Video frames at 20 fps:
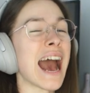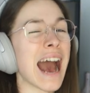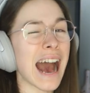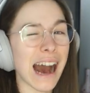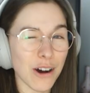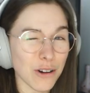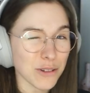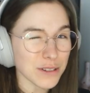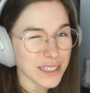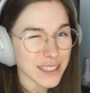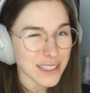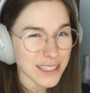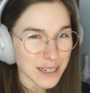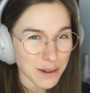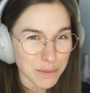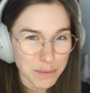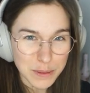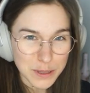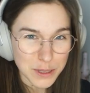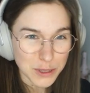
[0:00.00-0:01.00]
out
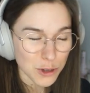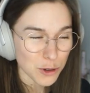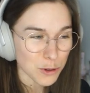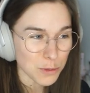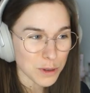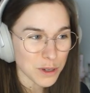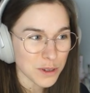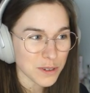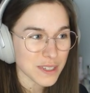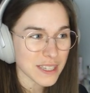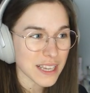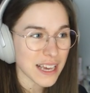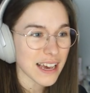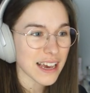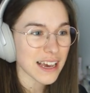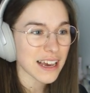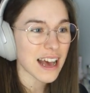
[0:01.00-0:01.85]
to pursue music.